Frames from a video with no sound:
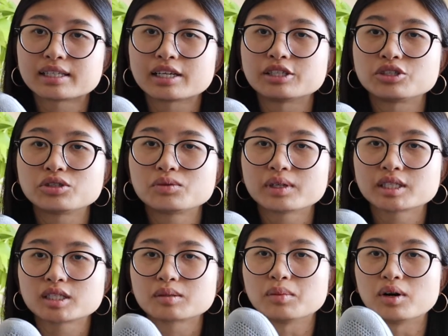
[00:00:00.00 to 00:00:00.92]
They do
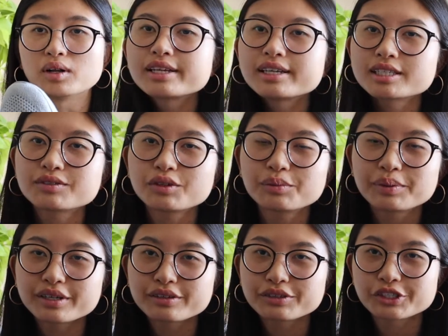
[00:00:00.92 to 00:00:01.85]
run small. So the next few
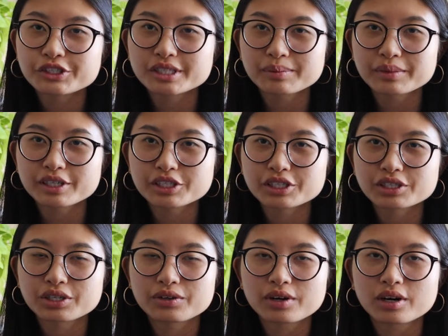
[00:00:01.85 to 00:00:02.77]
pair of shoes I'm going to
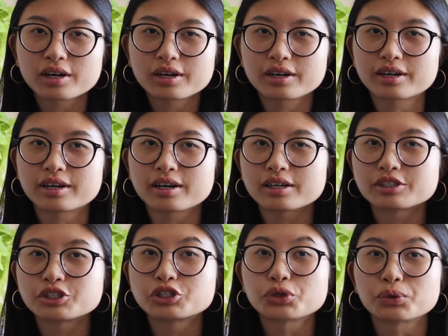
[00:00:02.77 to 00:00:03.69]
show are
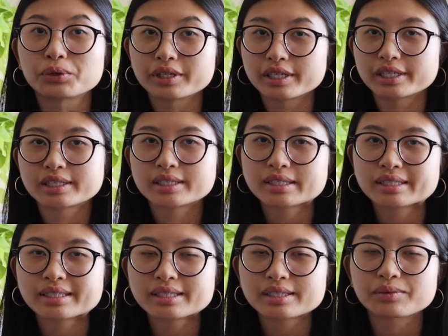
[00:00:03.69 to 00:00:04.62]

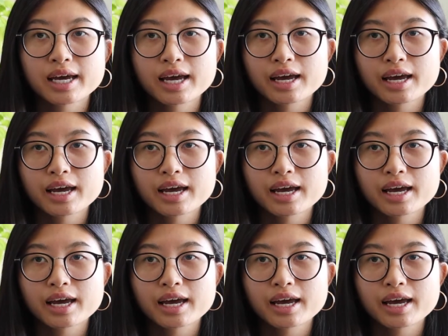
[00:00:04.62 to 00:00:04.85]
Jordans.